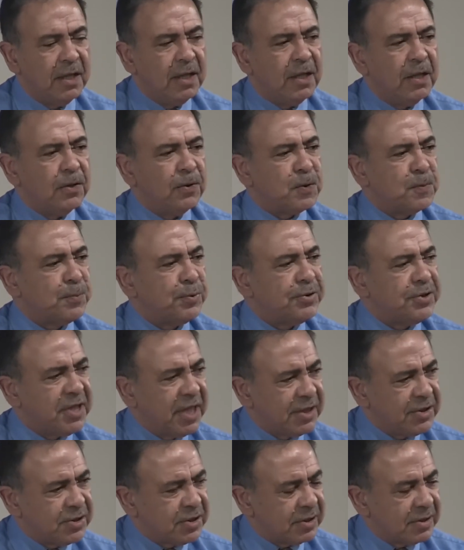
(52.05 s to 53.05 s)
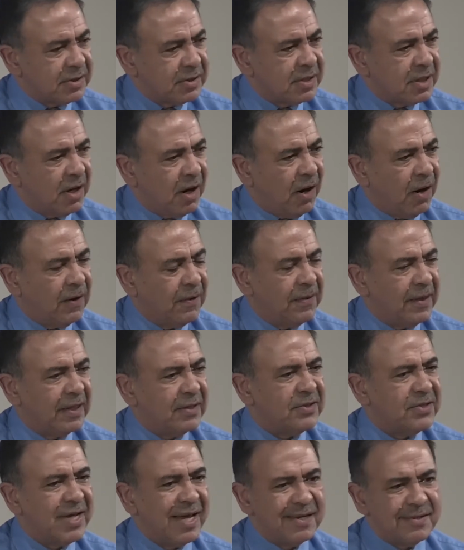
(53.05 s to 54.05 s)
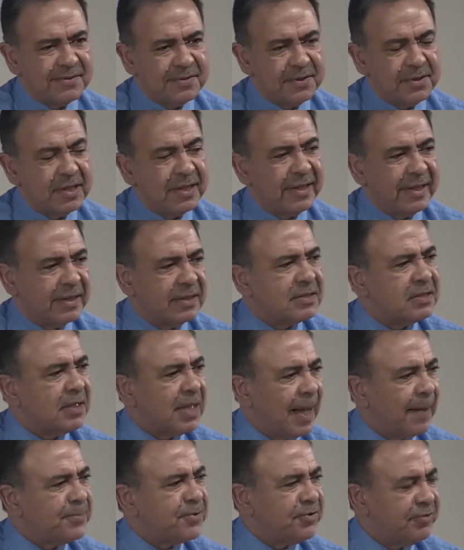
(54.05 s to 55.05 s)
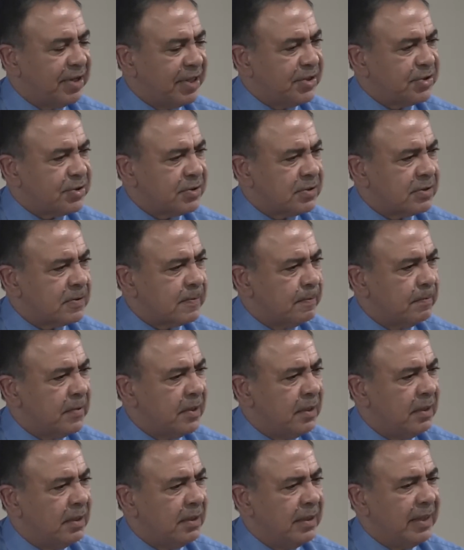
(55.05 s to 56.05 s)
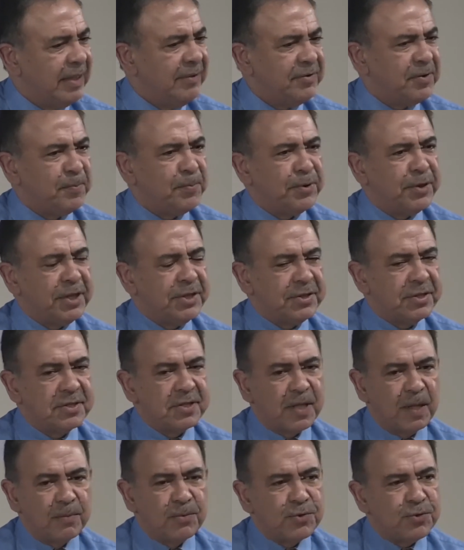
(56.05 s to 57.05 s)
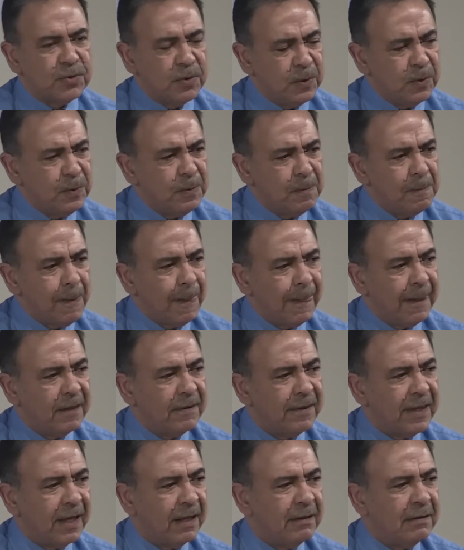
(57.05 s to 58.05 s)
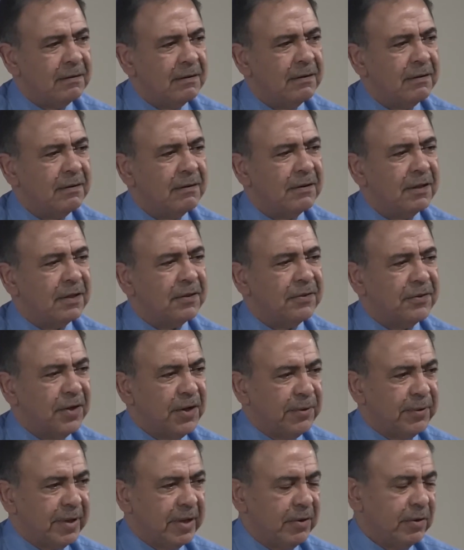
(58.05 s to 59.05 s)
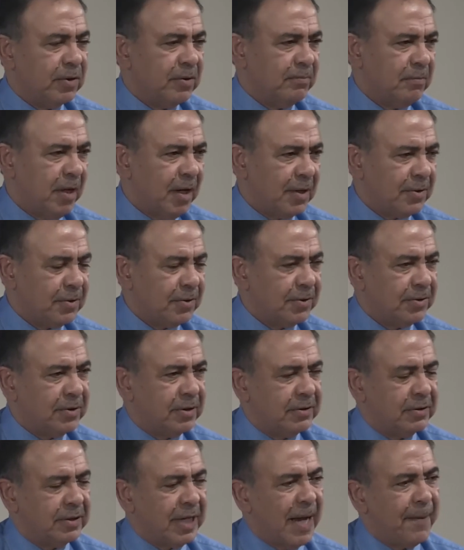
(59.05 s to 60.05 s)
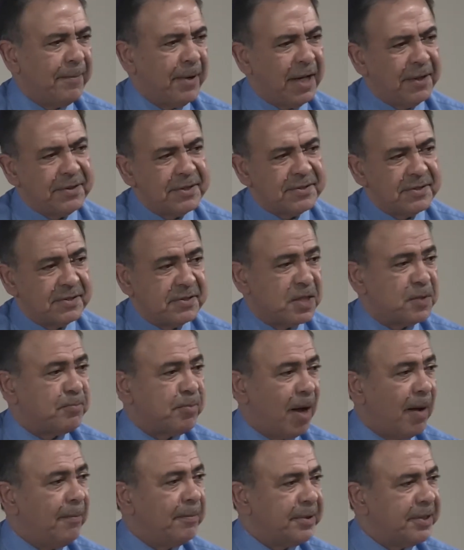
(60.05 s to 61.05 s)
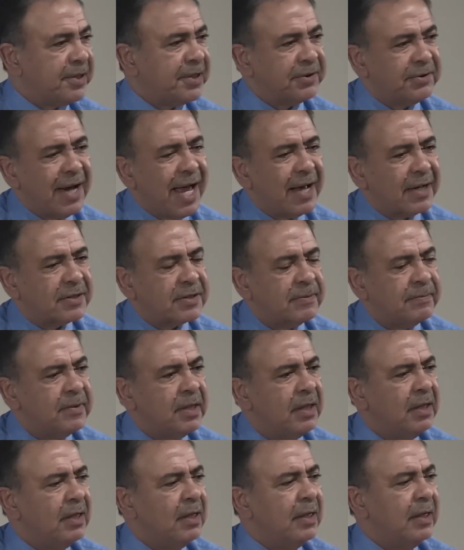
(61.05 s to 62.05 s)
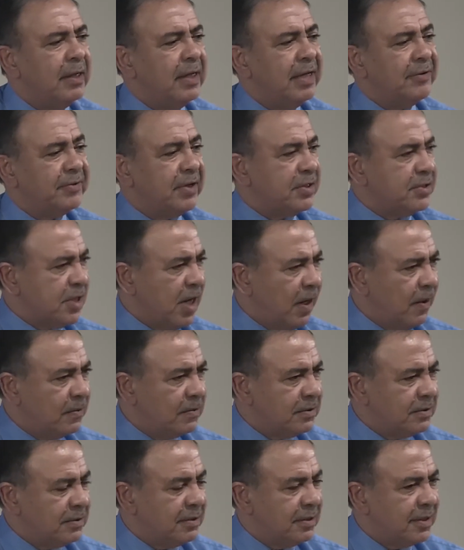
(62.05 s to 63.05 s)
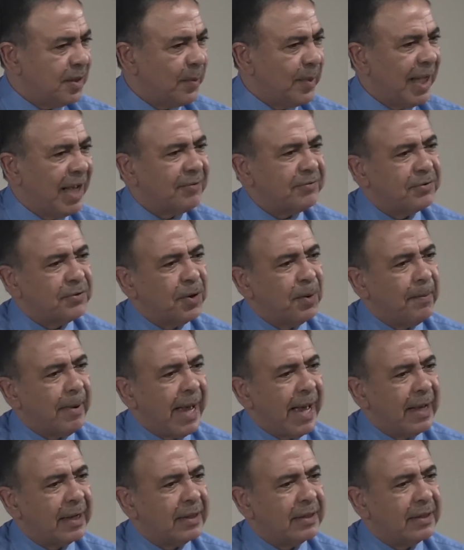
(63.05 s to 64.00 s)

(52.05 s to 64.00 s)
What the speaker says: Those predictions are then tested against the observations. If the predictions come true, then the theory or model or hypothesis is probably correct. If they don't, then we have to go back